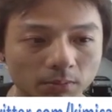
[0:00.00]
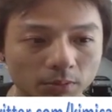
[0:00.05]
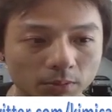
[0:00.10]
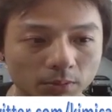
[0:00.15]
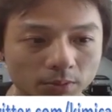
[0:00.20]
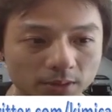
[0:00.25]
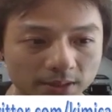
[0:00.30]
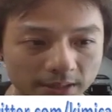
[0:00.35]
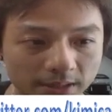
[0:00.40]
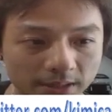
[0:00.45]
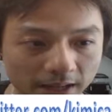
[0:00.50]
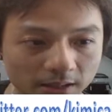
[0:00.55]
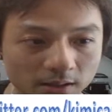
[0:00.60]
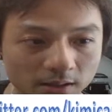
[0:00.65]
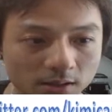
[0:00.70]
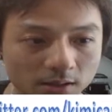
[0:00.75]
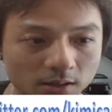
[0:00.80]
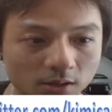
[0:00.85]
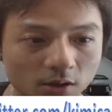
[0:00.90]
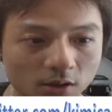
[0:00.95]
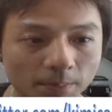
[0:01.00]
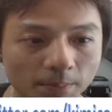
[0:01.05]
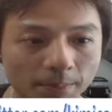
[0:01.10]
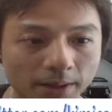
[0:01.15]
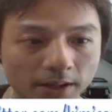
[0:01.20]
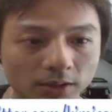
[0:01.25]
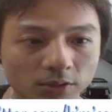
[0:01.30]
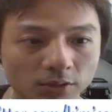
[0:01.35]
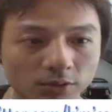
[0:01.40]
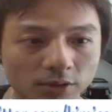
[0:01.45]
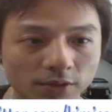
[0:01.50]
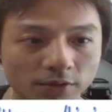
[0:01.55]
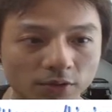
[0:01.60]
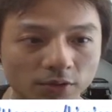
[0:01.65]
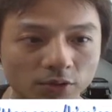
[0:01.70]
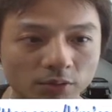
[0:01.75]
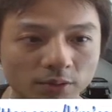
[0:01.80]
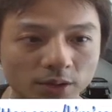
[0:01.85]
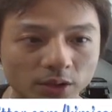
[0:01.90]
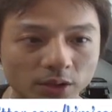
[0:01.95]
cents compared to if
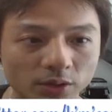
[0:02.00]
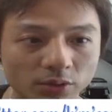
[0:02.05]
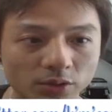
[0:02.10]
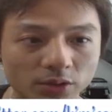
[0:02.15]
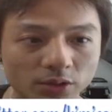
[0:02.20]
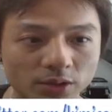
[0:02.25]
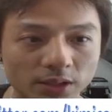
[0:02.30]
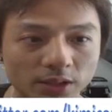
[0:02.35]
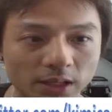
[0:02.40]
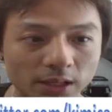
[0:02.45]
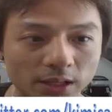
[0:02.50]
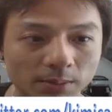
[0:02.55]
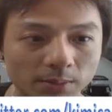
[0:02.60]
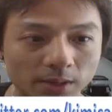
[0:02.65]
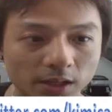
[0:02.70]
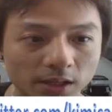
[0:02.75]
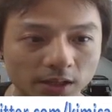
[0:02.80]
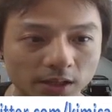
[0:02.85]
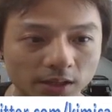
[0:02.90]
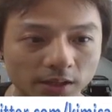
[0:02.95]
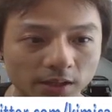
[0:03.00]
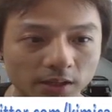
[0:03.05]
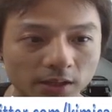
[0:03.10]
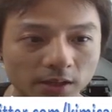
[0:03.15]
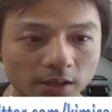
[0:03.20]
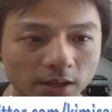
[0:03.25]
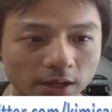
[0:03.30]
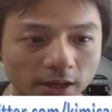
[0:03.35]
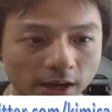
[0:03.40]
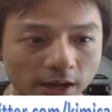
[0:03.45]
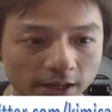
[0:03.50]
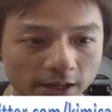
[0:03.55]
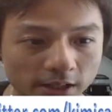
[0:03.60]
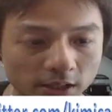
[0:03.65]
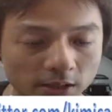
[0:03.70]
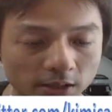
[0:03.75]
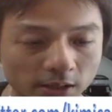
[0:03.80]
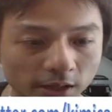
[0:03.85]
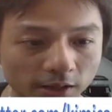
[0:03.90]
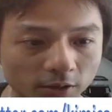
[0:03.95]
you will use the limit here. And
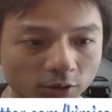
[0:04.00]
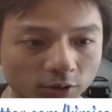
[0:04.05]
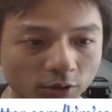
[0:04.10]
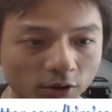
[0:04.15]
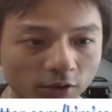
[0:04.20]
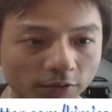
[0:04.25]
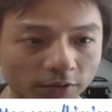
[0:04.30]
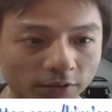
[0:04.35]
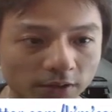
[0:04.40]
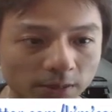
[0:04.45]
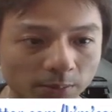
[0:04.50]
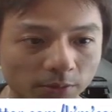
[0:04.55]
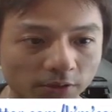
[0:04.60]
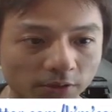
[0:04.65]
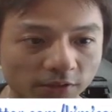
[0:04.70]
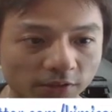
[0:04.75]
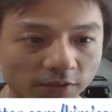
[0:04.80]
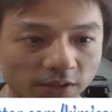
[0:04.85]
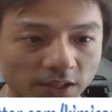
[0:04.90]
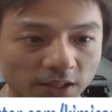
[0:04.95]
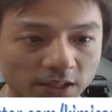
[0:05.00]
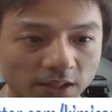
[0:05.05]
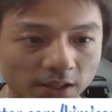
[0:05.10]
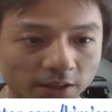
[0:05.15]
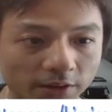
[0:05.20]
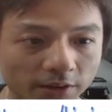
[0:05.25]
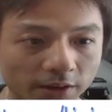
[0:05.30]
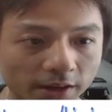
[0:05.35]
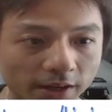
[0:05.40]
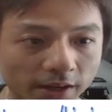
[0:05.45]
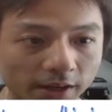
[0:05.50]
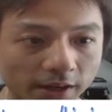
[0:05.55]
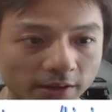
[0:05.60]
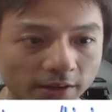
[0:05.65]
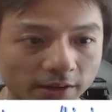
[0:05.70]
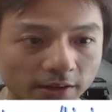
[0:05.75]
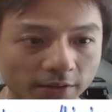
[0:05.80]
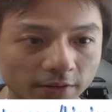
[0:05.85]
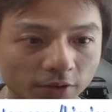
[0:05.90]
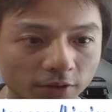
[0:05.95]
just take note of some of the fees here, right?
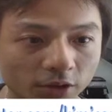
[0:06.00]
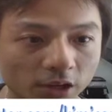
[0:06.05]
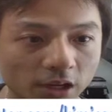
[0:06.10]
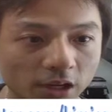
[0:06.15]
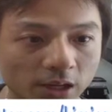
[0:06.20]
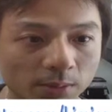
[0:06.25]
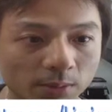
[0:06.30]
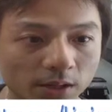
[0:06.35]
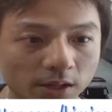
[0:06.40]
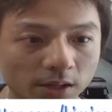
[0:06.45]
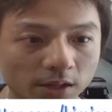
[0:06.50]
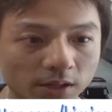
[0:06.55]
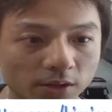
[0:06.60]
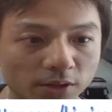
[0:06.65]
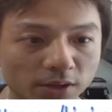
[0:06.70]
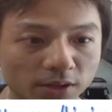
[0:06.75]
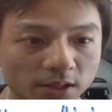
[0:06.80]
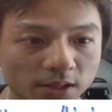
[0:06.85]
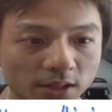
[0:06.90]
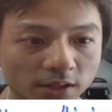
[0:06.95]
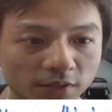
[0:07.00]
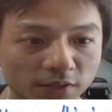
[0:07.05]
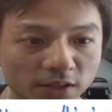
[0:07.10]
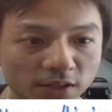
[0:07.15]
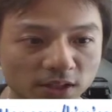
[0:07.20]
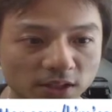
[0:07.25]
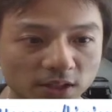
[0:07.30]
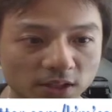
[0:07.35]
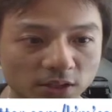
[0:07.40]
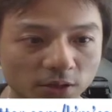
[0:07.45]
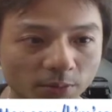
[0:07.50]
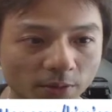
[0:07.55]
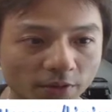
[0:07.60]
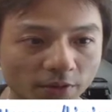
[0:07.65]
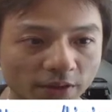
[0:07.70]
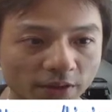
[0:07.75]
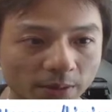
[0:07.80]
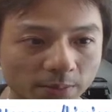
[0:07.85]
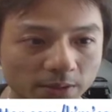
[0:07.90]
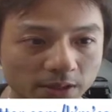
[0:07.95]
For the limit here, you can see the fees is
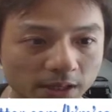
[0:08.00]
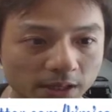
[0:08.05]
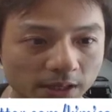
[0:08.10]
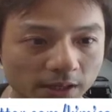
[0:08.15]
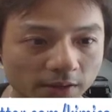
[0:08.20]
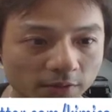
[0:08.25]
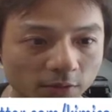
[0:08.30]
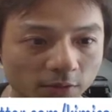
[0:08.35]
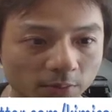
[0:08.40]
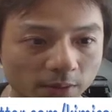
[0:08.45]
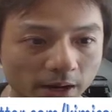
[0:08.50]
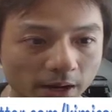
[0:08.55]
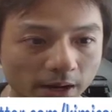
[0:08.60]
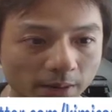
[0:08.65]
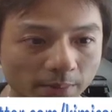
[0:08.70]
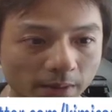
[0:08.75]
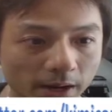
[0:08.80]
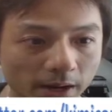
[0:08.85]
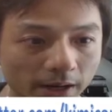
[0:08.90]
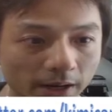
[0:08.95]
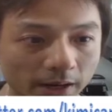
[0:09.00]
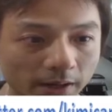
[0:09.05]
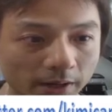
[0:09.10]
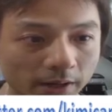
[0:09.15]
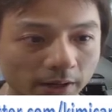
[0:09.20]
0.5%. If you buy at market,